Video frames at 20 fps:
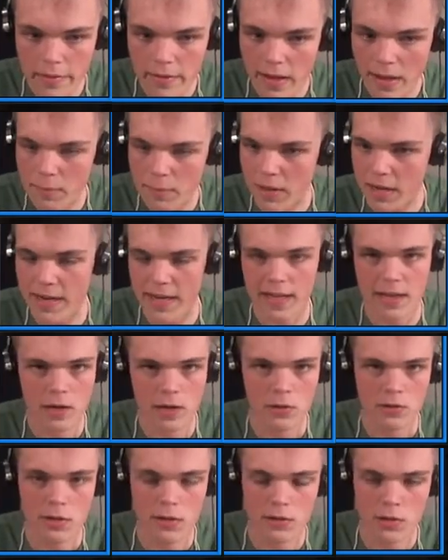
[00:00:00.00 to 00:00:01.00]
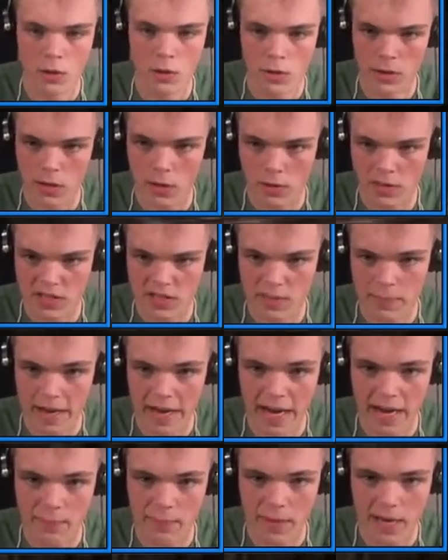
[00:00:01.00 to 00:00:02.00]
I'm not gonna get used to the door closing
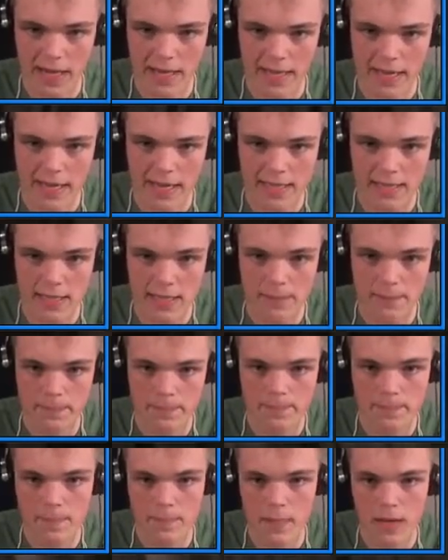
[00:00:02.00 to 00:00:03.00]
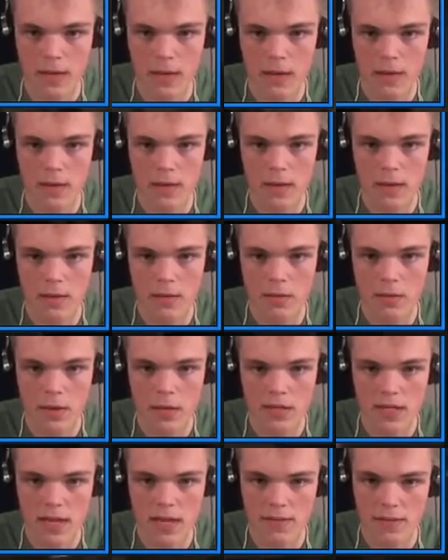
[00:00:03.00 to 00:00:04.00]
behind me like that.
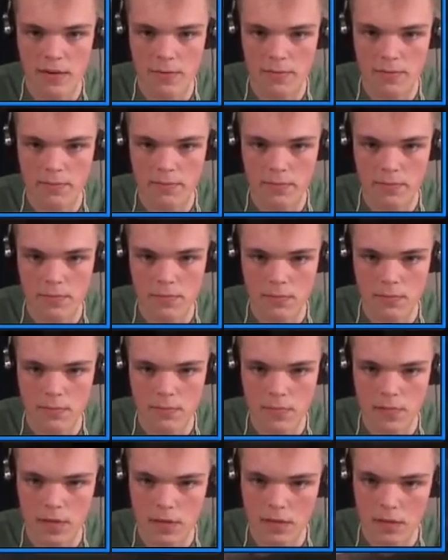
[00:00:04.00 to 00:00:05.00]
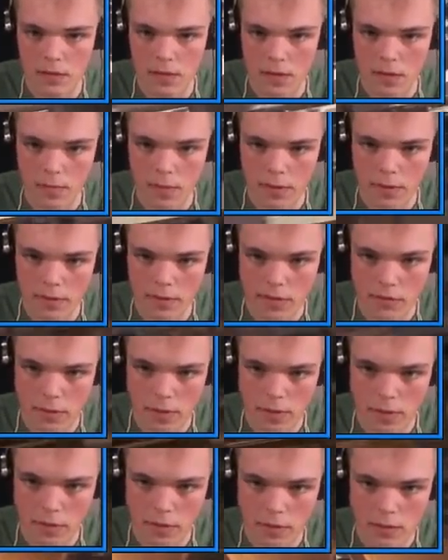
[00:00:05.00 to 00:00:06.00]
Whatever. How about this
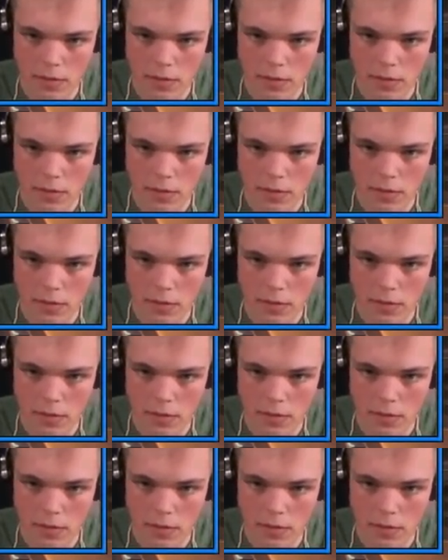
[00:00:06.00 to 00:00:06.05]
one?